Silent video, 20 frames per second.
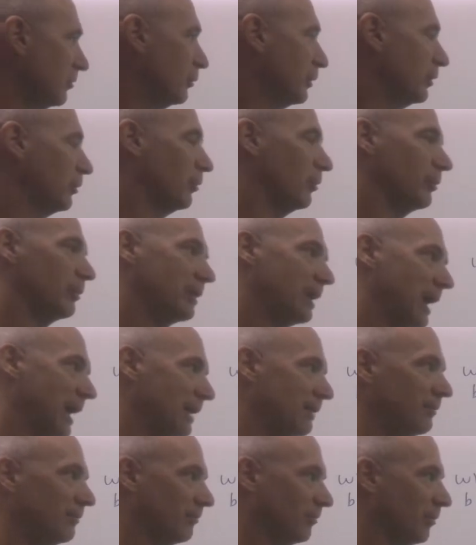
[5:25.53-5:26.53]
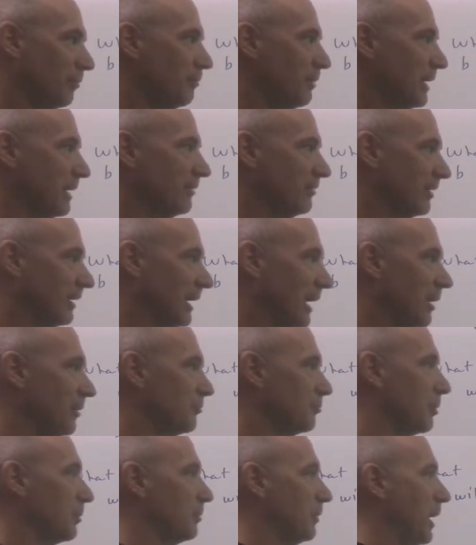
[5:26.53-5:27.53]
we go, okay, this is a basic
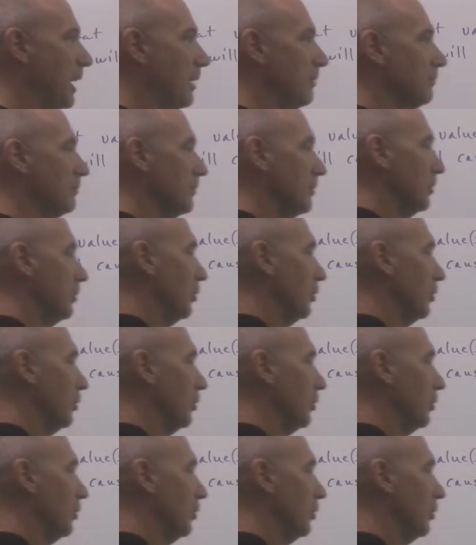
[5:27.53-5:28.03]
algebra problem.